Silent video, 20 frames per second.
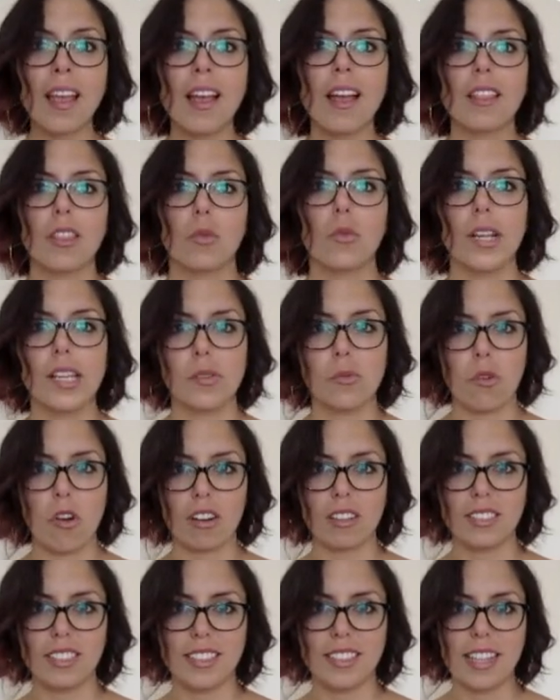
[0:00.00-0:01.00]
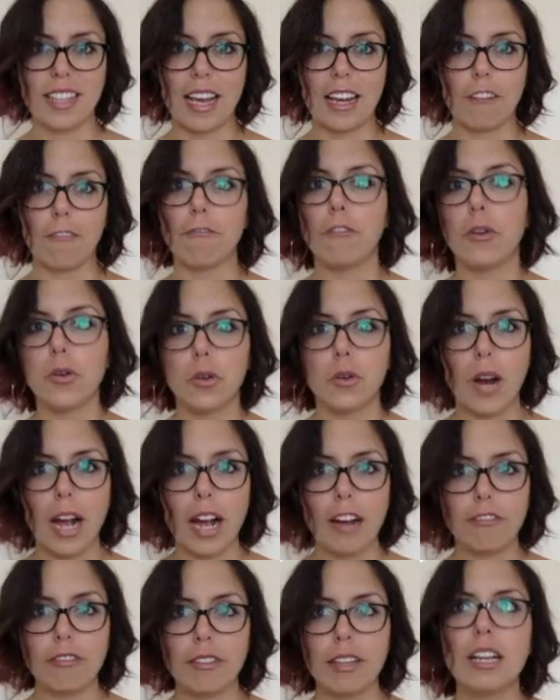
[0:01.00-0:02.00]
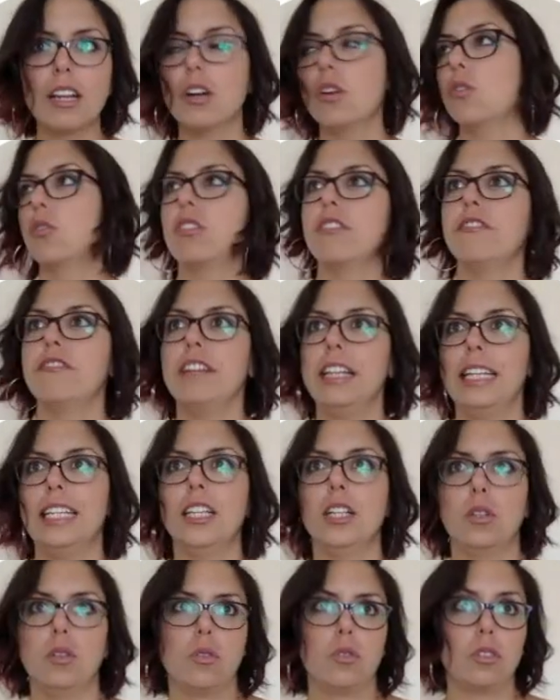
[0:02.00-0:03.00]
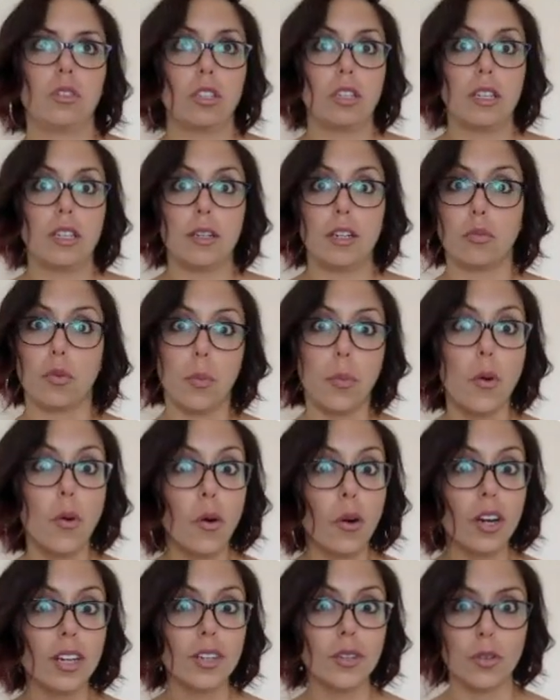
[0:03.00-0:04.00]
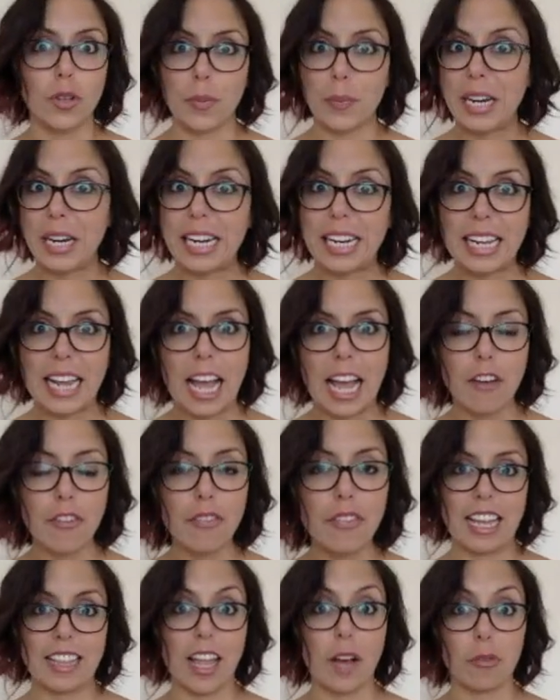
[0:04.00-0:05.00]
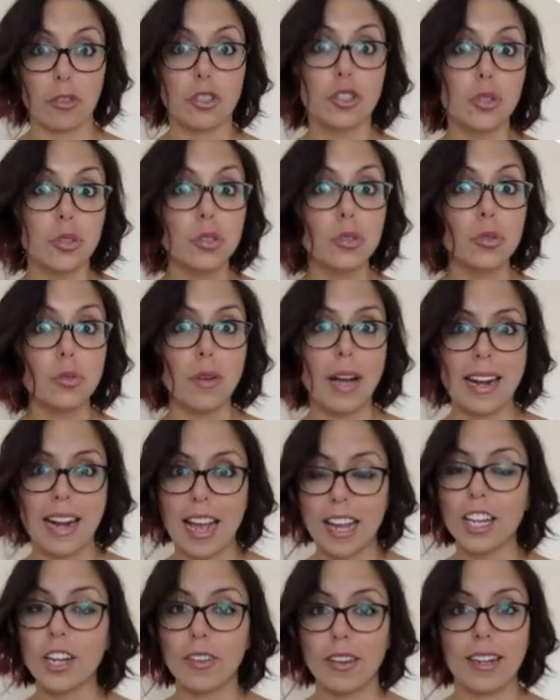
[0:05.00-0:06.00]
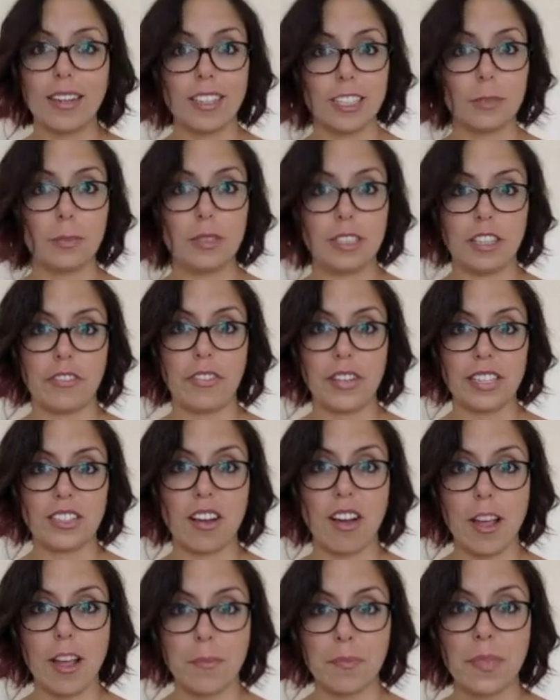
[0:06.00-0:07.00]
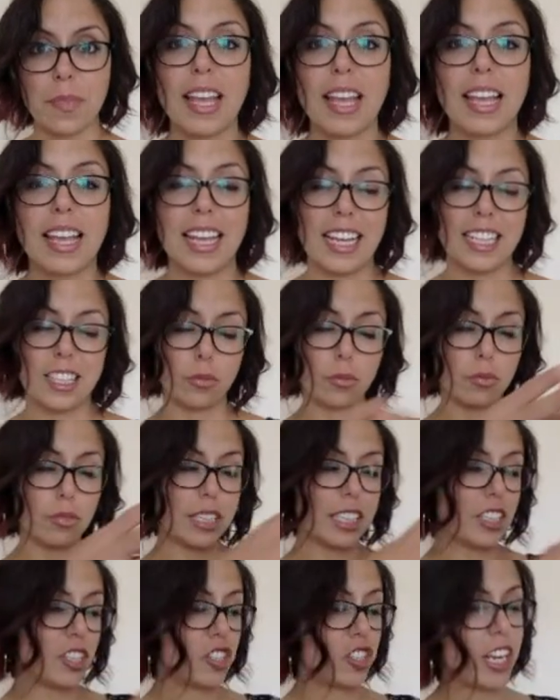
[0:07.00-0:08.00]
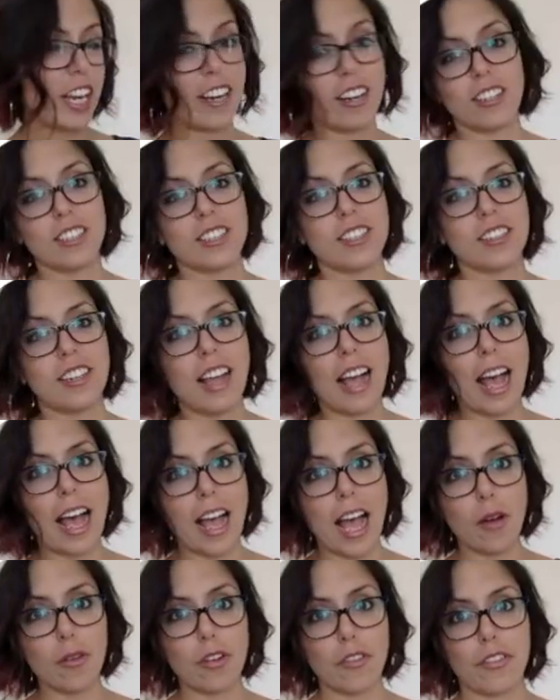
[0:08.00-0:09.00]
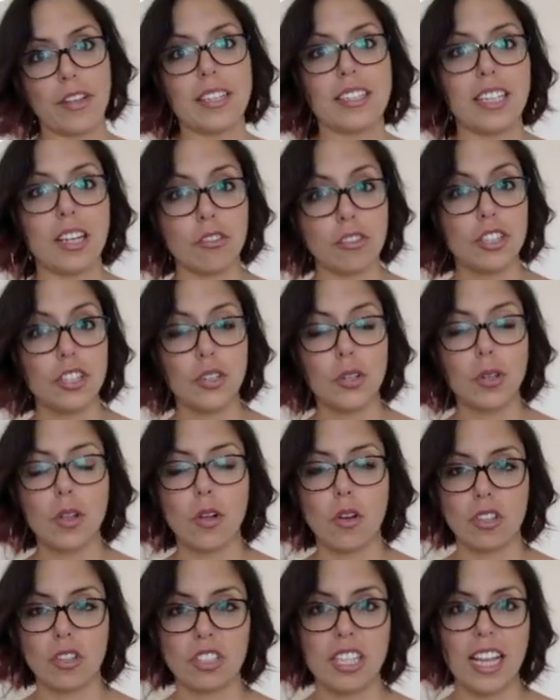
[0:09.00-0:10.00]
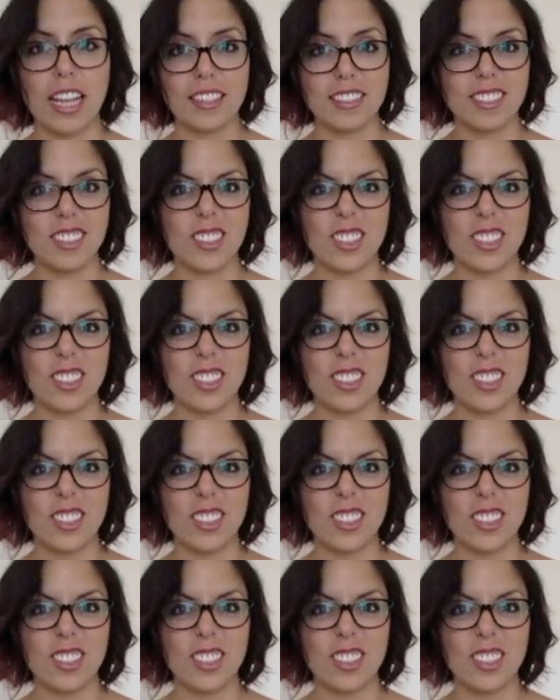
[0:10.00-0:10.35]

The way it works is that a photograph or a video or a report or a PDF that was true and accurate at a specific time gets reshared out of its original context.